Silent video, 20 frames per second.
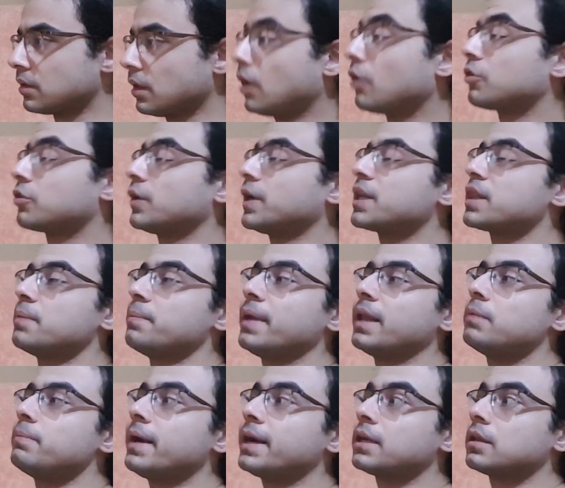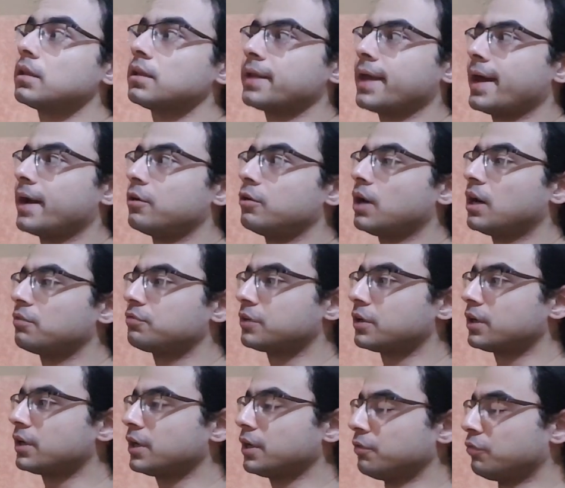Oh, so it's a metal now,
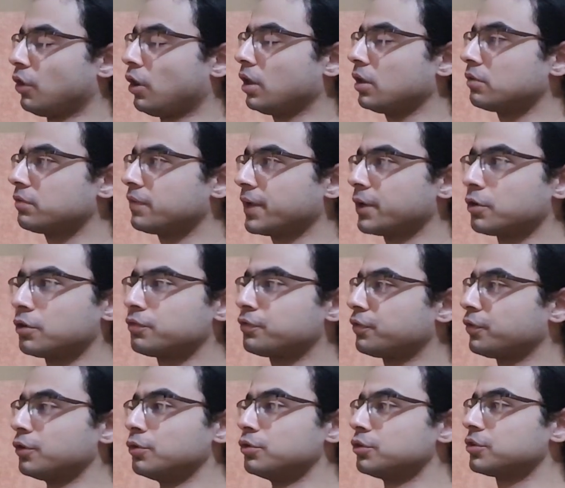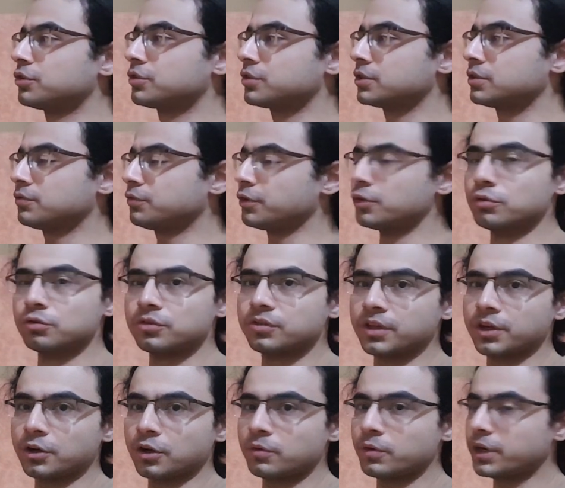after evolving or
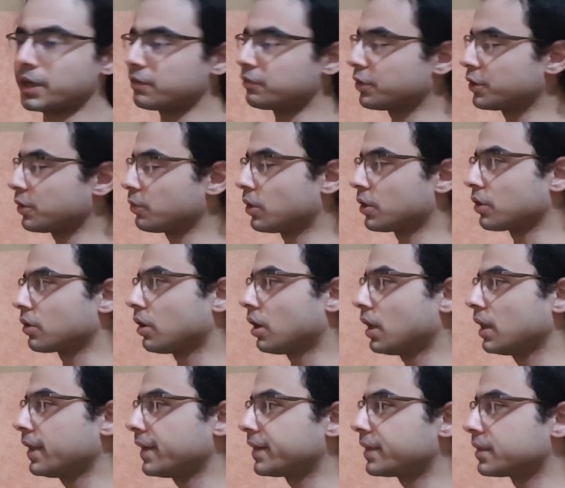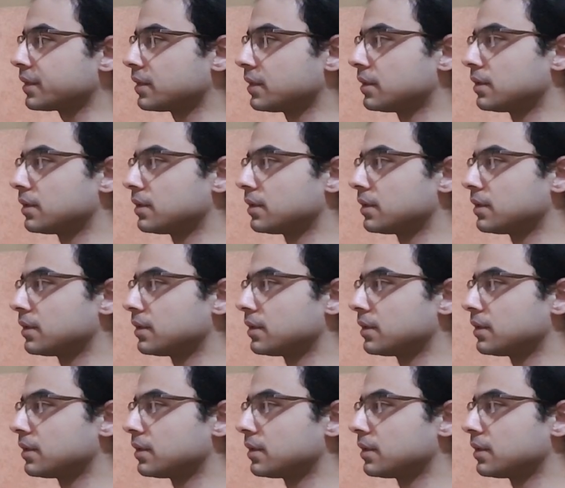fusing or whatever you want to call it.